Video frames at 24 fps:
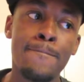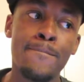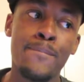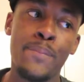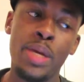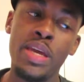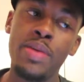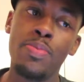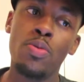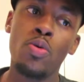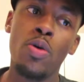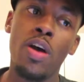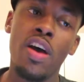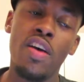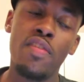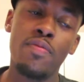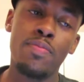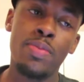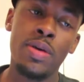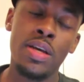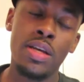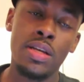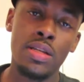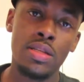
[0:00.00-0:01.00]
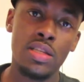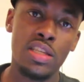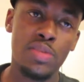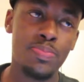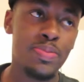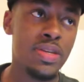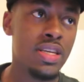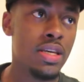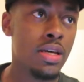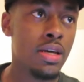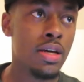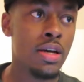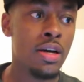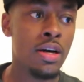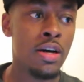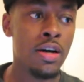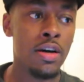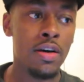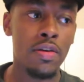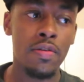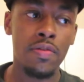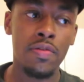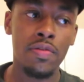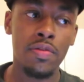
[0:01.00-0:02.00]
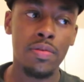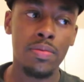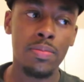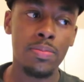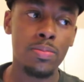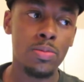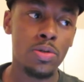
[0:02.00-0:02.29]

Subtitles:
people have been speaking of,